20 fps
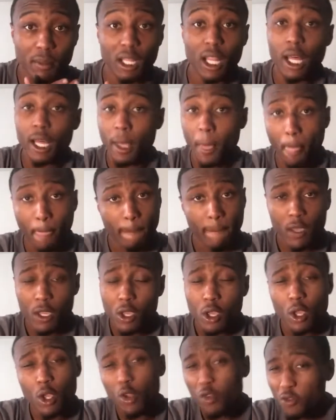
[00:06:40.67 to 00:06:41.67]
But, like,
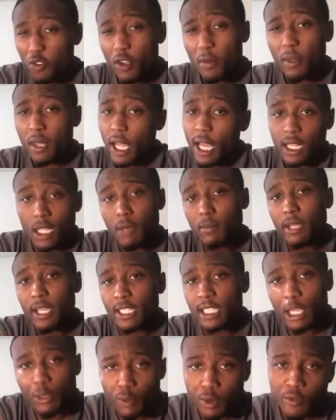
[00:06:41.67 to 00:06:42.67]
you feel me? Like, them
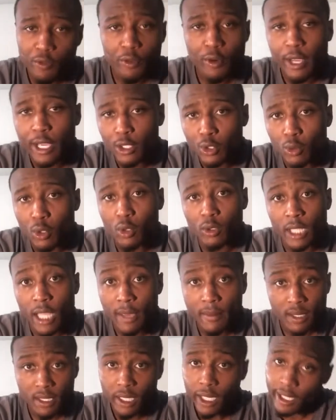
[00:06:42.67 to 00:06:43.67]
niggas that look for ain't do no
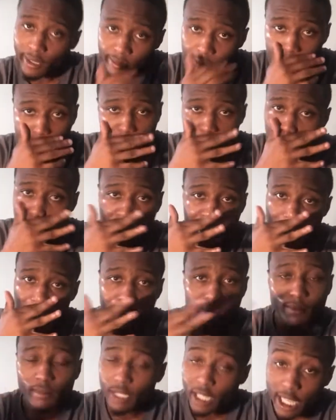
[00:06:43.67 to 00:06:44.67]
damage. Like, that little
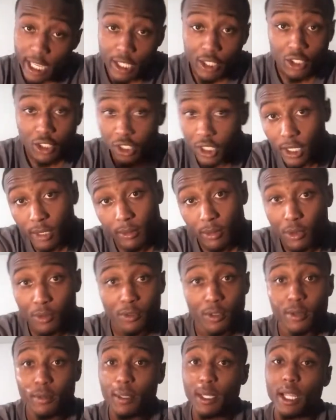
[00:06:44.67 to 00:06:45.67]
cut, and I ain't shit, you
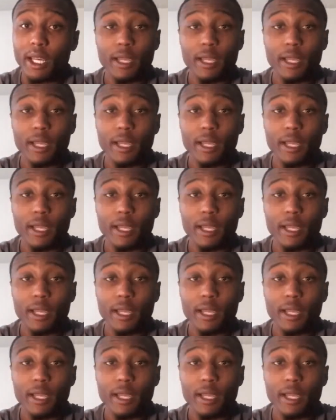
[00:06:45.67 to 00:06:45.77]
feel me?